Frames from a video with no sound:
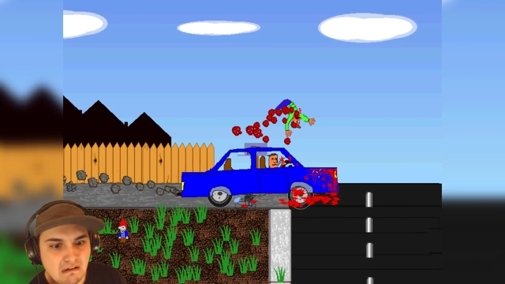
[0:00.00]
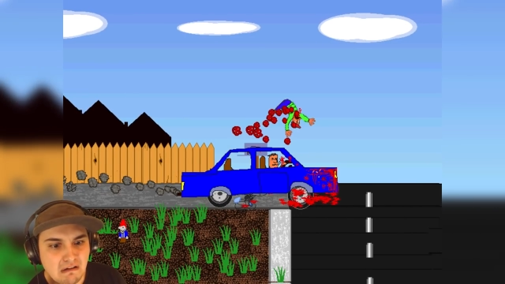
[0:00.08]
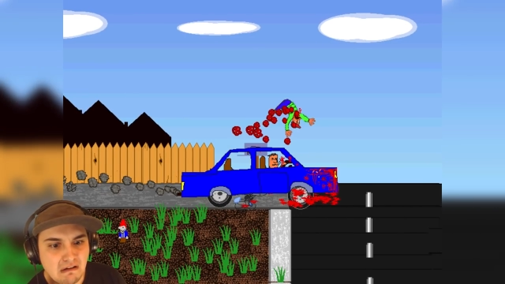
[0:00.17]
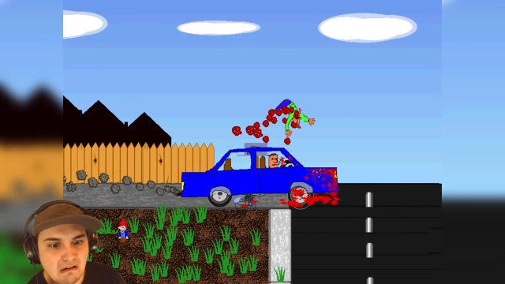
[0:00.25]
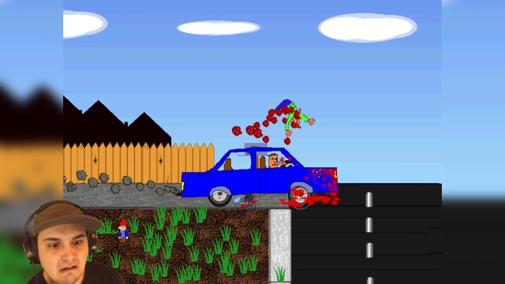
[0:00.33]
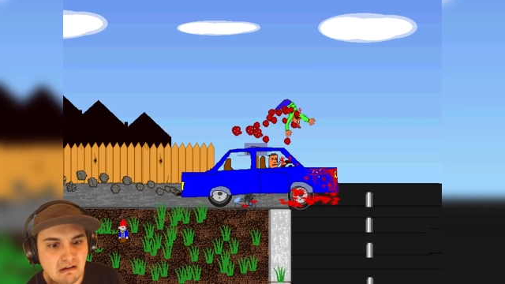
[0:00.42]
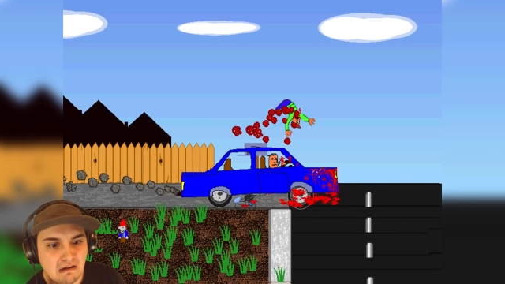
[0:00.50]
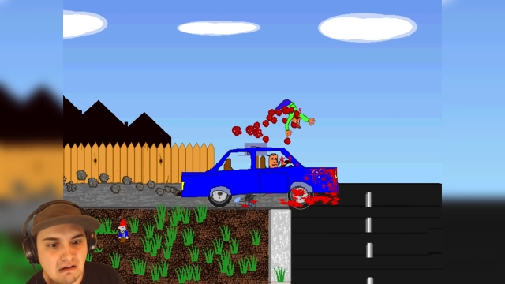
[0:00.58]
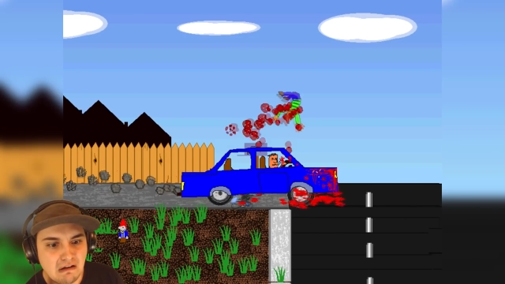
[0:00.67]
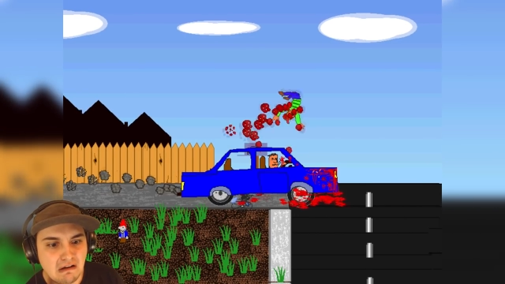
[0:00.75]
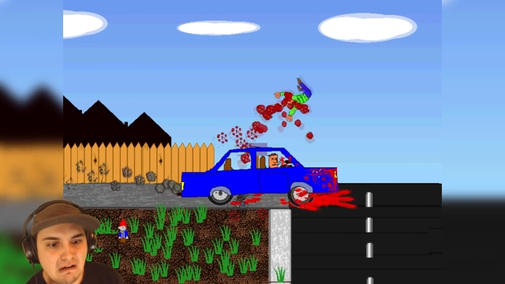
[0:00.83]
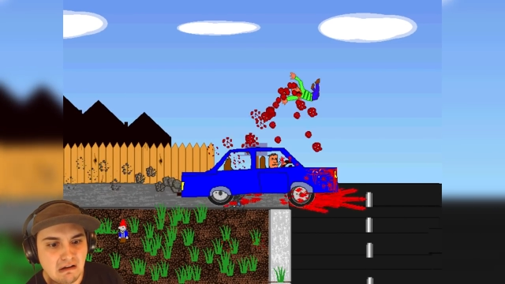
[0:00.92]

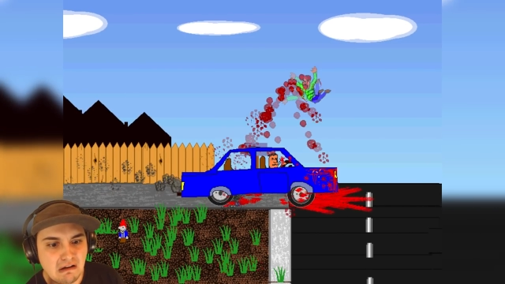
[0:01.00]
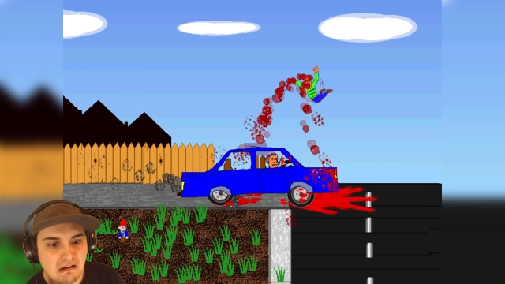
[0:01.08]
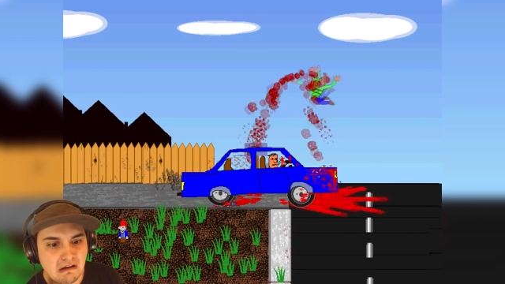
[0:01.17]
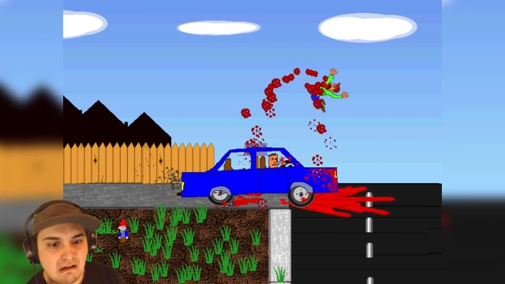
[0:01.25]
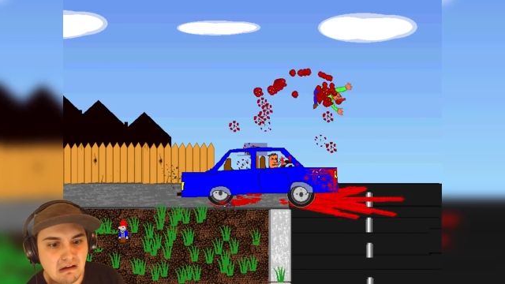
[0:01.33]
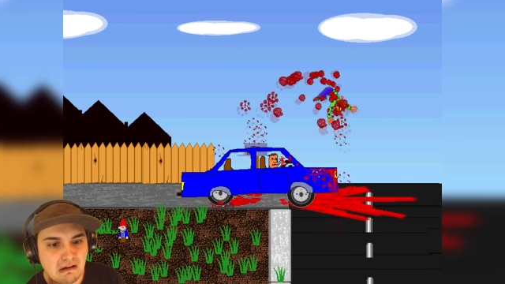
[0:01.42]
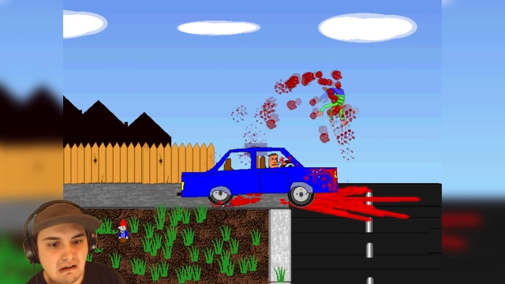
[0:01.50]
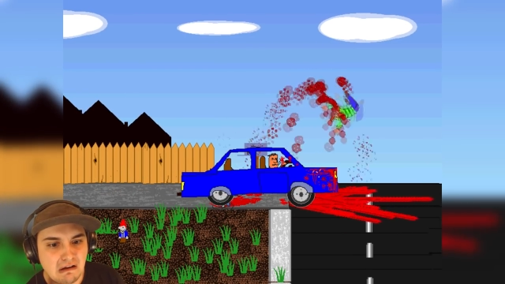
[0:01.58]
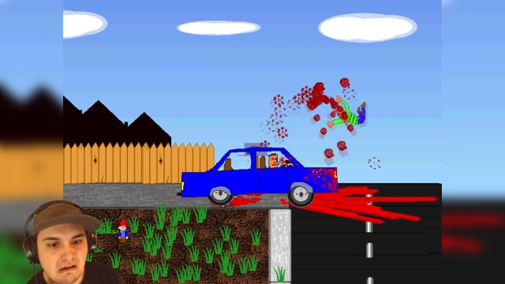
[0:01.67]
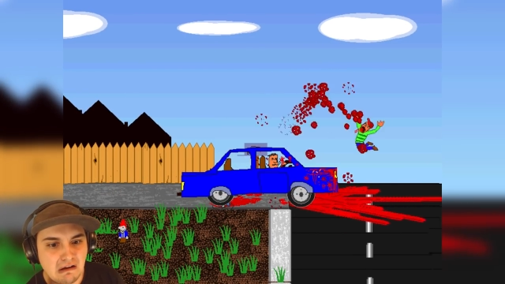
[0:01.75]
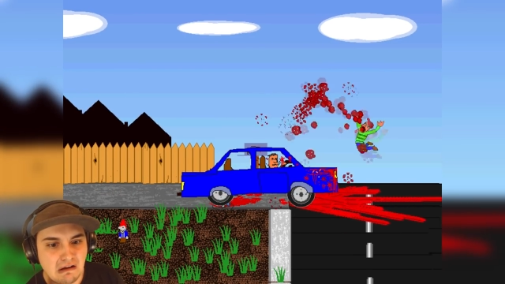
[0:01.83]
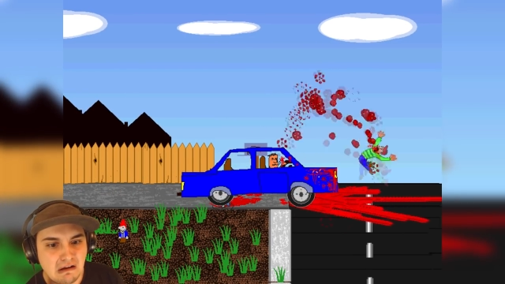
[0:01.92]

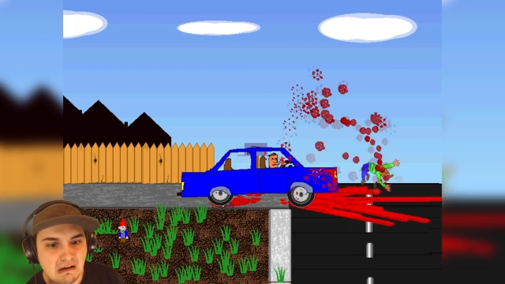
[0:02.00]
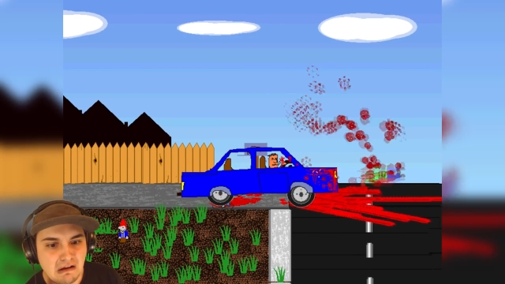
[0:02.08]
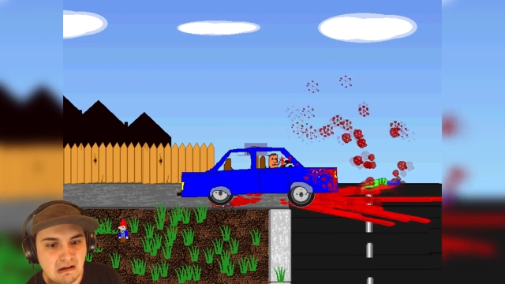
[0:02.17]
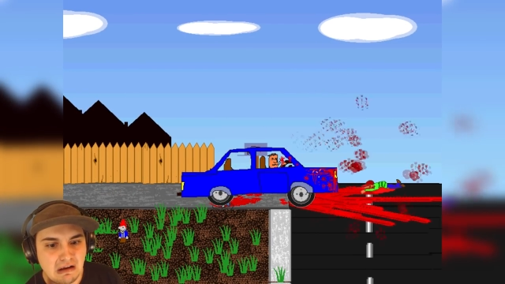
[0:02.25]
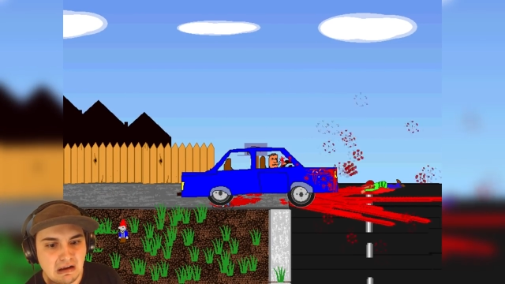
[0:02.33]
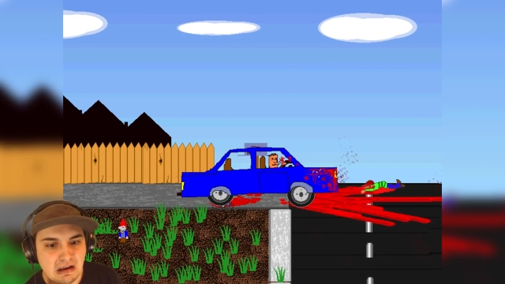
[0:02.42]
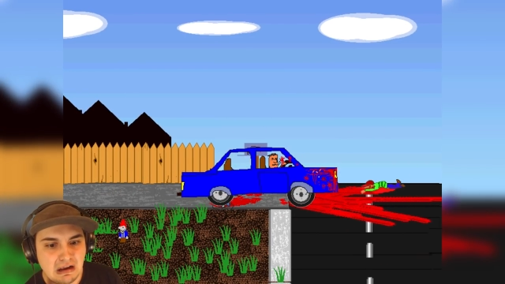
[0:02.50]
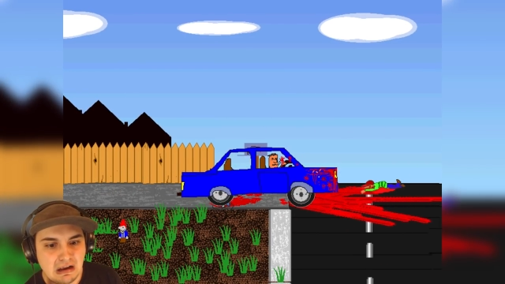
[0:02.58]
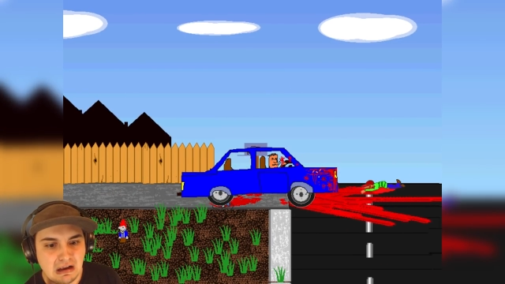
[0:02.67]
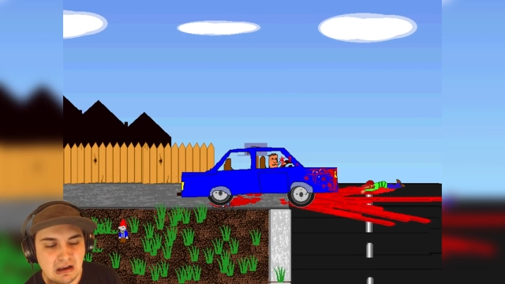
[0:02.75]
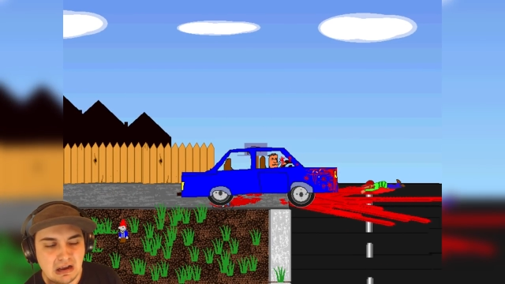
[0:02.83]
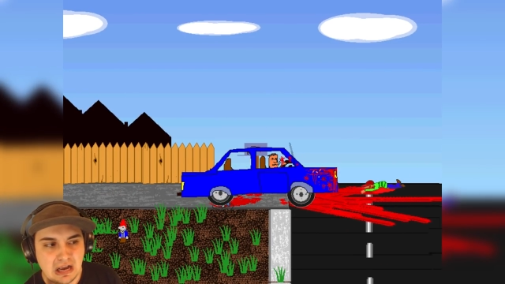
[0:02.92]

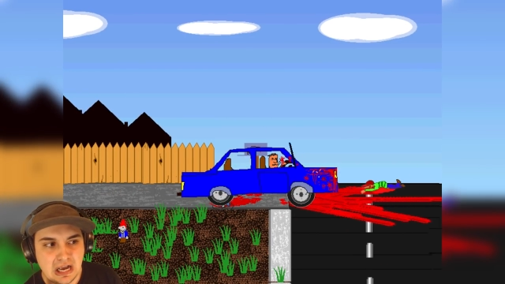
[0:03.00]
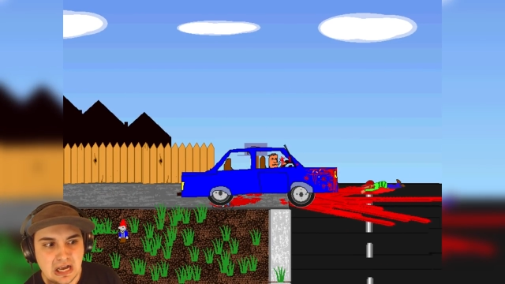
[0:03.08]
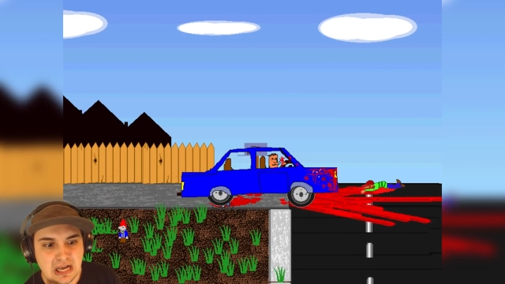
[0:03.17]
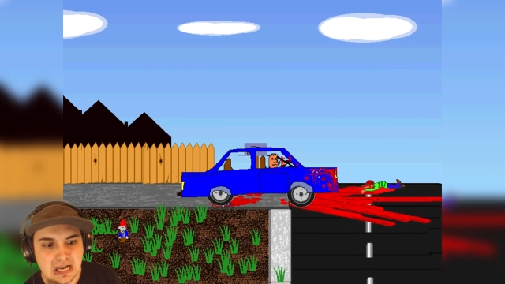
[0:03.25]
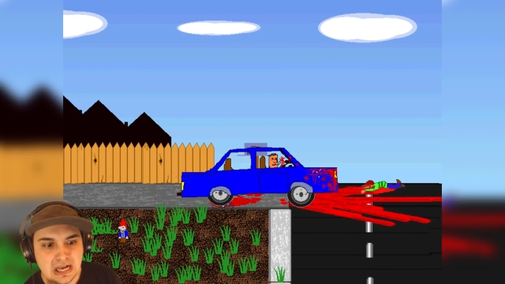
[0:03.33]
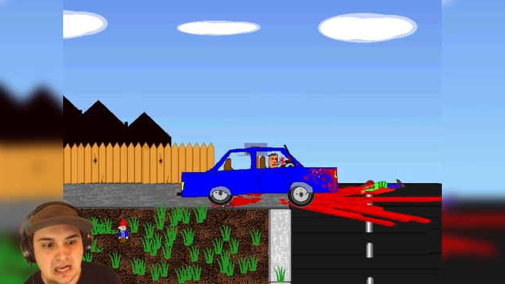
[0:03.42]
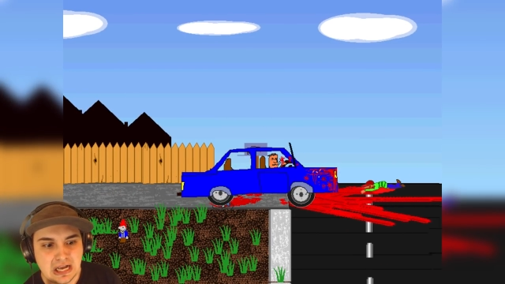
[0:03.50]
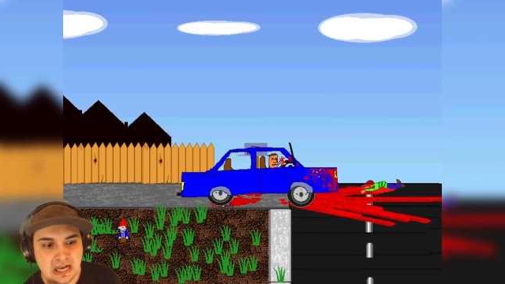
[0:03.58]
No one is speaking in this clip.